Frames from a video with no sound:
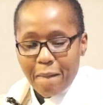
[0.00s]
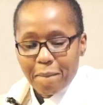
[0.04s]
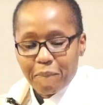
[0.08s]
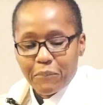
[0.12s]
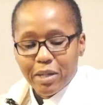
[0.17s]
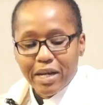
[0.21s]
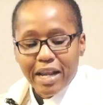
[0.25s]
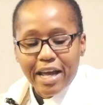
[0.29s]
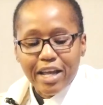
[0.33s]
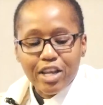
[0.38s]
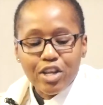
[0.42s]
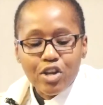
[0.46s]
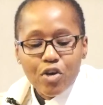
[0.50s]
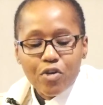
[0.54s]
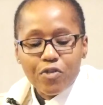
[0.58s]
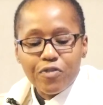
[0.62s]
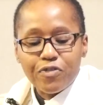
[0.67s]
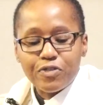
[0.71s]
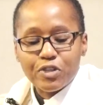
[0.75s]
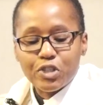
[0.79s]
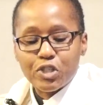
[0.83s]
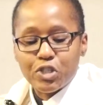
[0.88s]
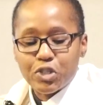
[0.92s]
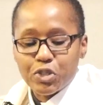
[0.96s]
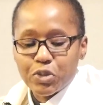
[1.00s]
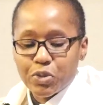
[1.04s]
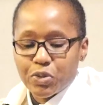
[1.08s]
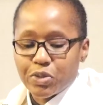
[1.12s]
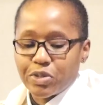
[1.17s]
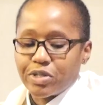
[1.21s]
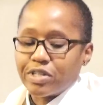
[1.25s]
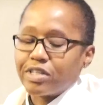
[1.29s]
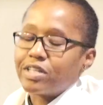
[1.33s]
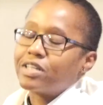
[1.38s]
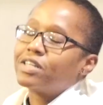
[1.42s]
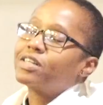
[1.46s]
but I know for
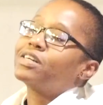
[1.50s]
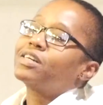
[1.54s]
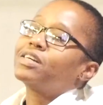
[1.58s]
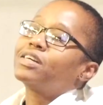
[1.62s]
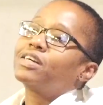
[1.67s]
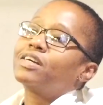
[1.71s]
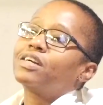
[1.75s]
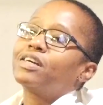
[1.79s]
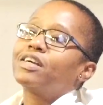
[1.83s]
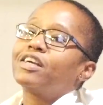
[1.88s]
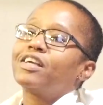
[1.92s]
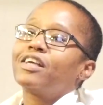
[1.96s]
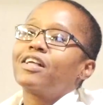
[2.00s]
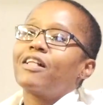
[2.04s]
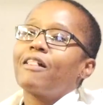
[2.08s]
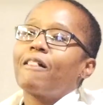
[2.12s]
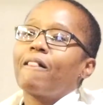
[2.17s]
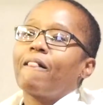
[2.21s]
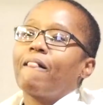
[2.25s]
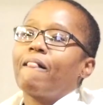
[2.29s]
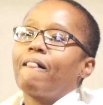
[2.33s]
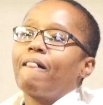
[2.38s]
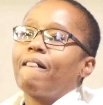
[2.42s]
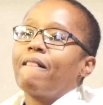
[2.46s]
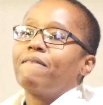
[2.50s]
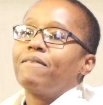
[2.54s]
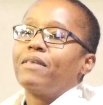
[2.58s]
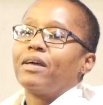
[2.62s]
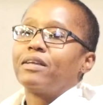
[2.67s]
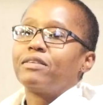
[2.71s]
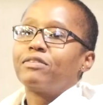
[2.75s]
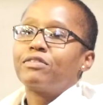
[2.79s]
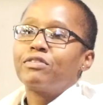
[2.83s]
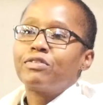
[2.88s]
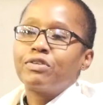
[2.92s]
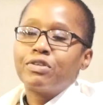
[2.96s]
sure
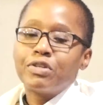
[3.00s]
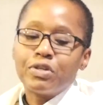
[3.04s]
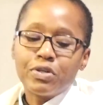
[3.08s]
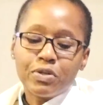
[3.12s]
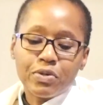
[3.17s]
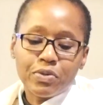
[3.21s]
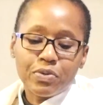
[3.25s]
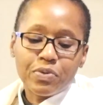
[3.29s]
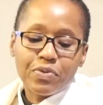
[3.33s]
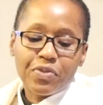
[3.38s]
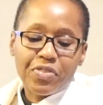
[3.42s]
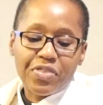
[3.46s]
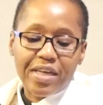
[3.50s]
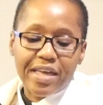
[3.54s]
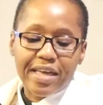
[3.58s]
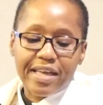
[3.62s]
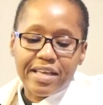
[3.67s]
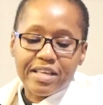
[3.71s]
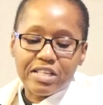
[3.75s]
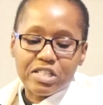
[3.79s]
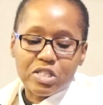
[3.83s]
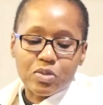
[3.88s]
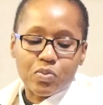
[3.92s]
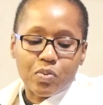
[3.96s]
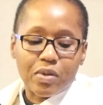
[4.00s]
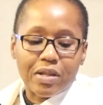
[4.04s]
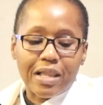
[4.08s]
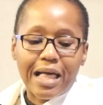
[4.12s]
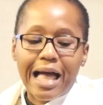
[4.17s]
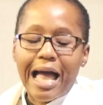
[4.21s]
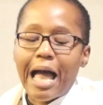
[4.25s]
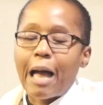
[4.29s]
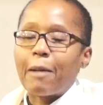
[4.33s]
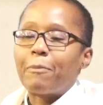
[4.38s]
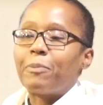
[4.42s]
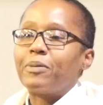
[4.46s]
that two things will
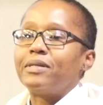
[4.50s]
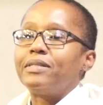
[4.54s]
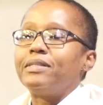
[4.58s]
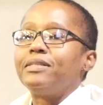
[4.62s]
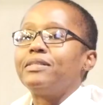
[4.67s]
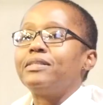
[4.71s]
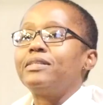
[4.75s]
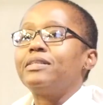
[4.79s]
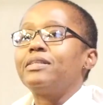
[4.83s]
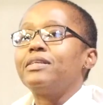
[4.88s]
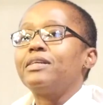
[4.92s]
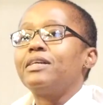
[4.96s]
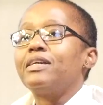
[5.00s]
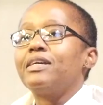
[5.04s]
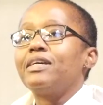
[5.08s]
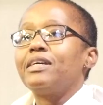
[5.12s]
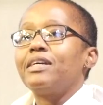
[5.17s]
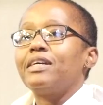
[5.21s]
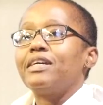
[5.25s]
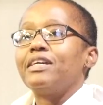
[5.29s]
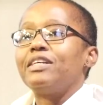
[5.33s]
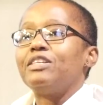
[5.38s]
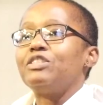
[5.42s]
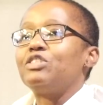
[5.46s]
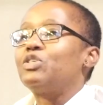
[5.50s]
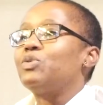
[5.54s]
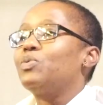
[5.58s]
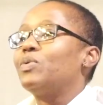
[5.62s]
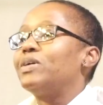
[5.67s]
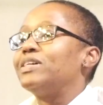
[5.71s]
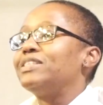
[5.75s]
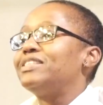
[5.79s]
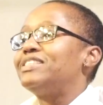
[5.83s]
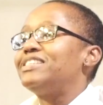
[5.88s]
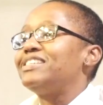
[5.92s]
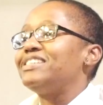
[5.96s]
happen in
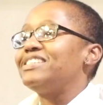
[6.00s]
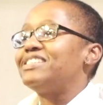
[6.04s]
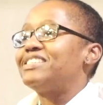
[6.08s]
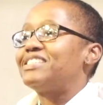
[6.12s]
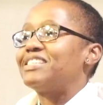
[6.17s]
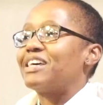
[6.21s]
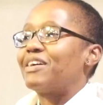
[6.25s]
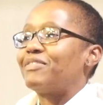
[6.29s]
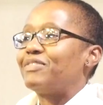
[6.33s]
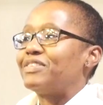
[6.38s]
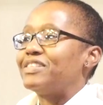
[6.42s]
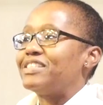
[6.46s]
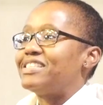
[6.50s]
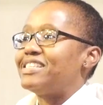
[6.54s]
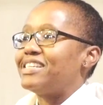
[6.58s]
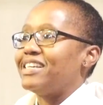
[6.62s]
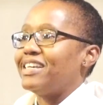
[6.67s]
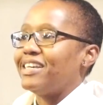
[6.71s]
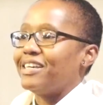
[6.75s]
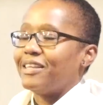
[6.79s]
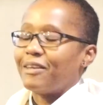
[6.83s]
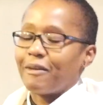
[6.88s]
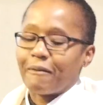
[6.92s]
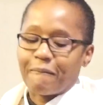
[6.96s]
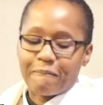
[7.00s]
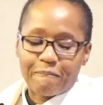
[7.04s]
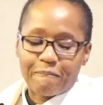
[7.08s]
2017.